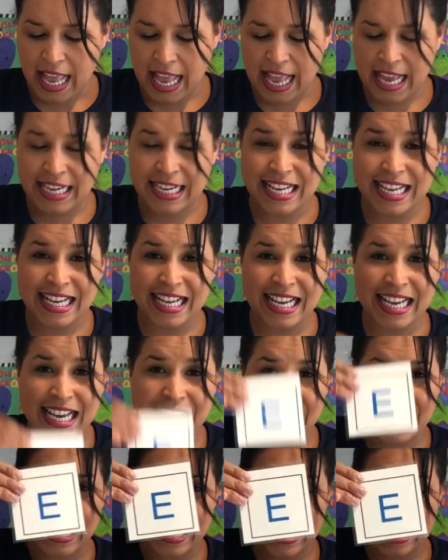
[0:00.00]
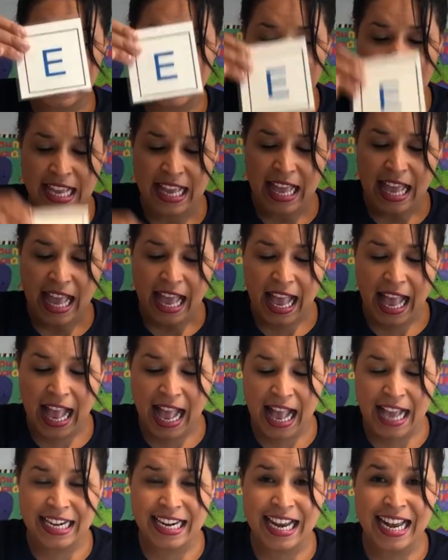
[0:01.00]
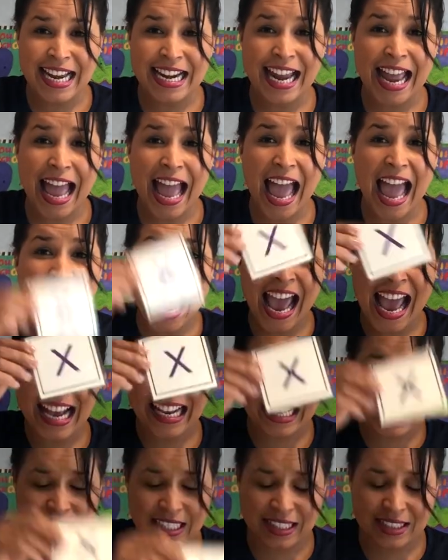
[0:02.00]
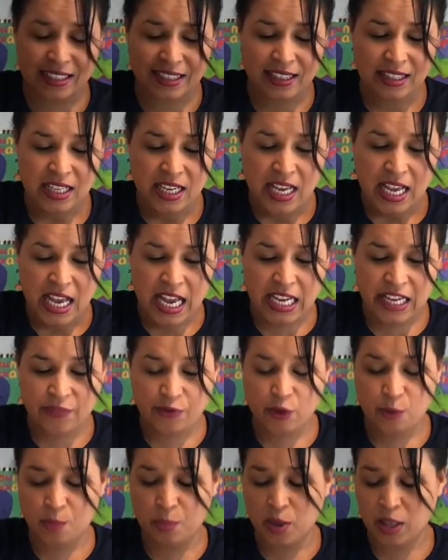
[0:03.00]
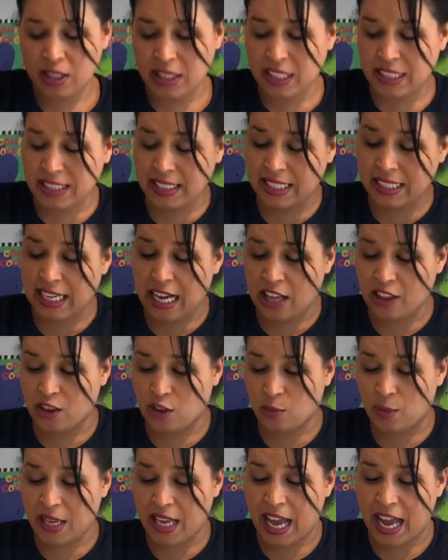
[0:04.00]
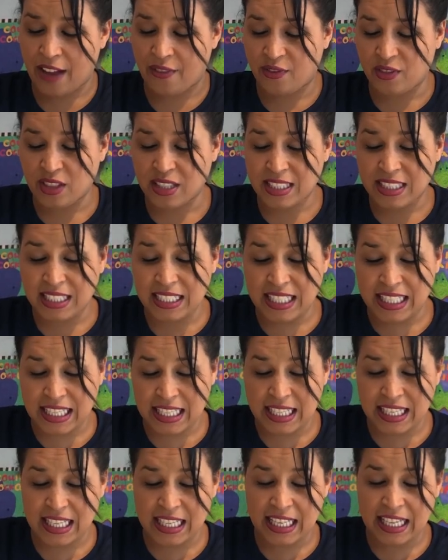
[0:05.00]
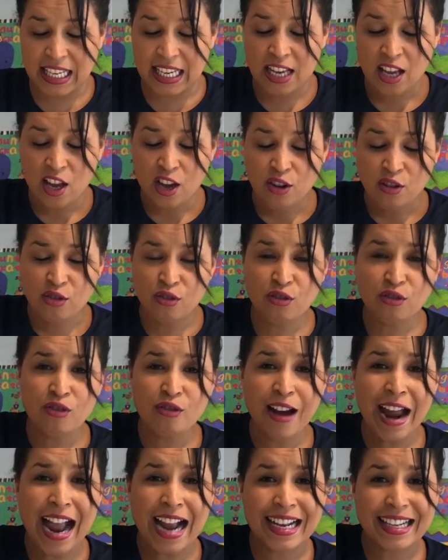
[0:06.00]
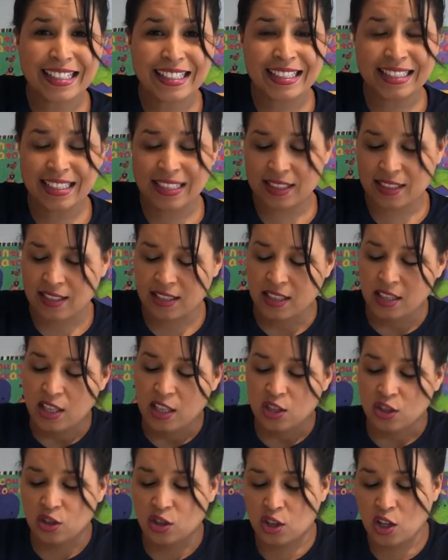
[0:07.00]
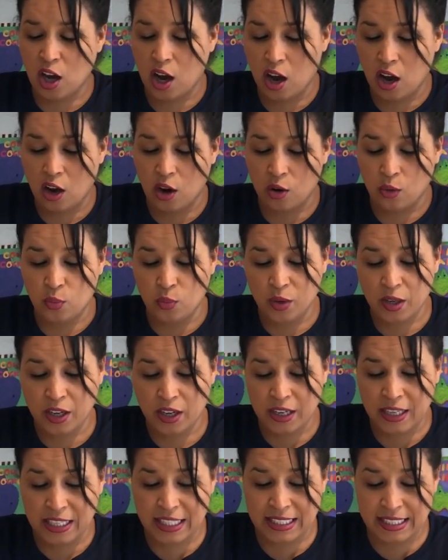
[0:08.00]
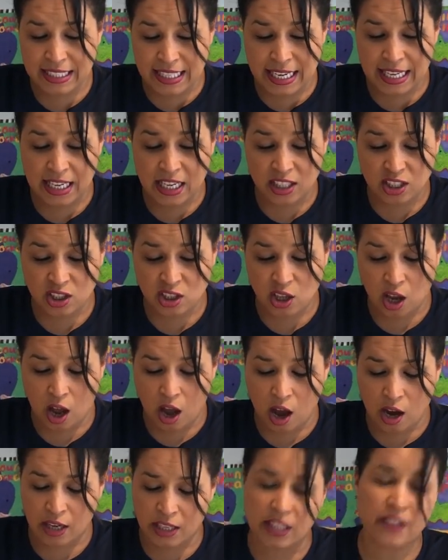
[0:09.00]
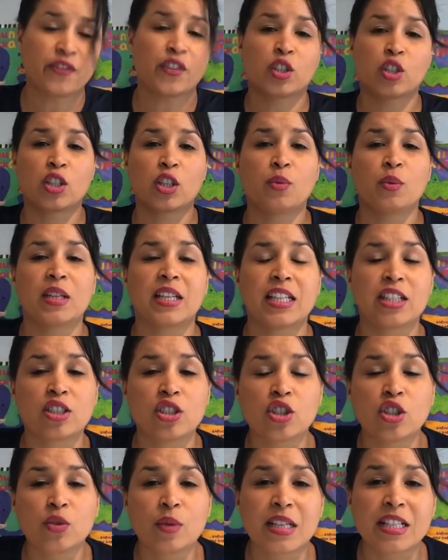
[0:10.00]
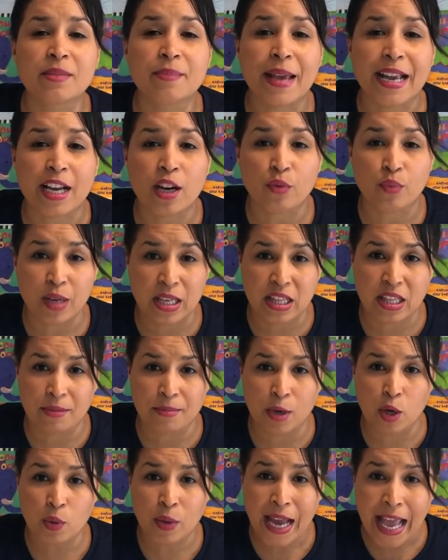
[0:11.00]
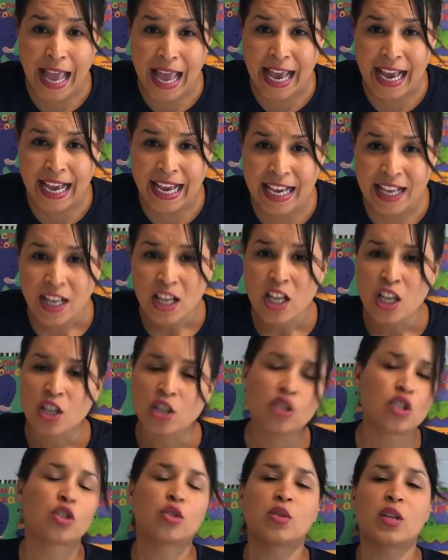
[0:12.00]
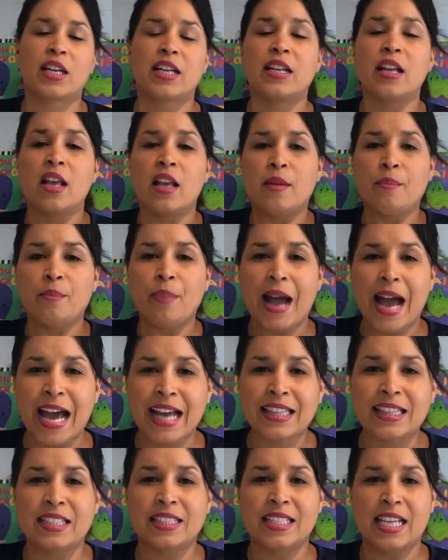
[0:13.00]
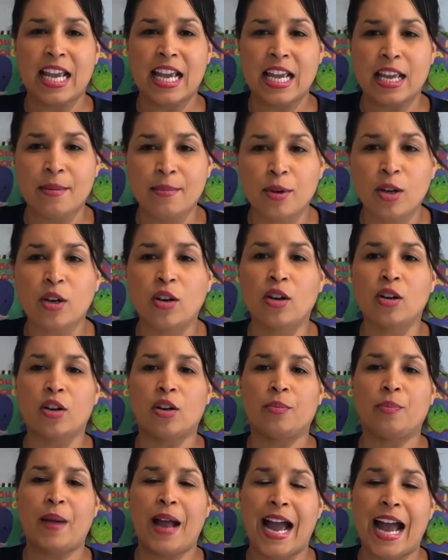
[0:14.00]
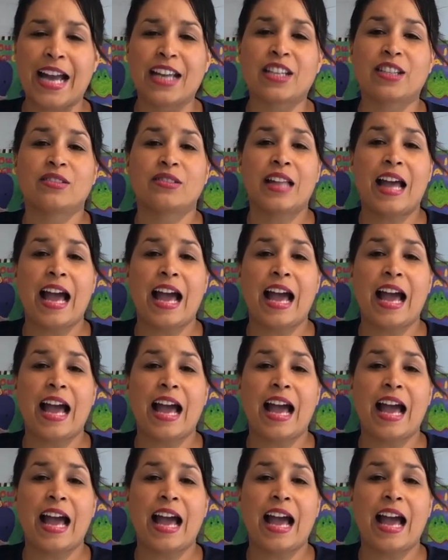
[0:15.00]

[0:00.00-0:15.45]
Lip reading: an E, and an X. And if you put this together, we have T-Rex. So we're gonna sing a song, and the first thing we need to do is make a rhythm, okay? So you could pat the table or pat your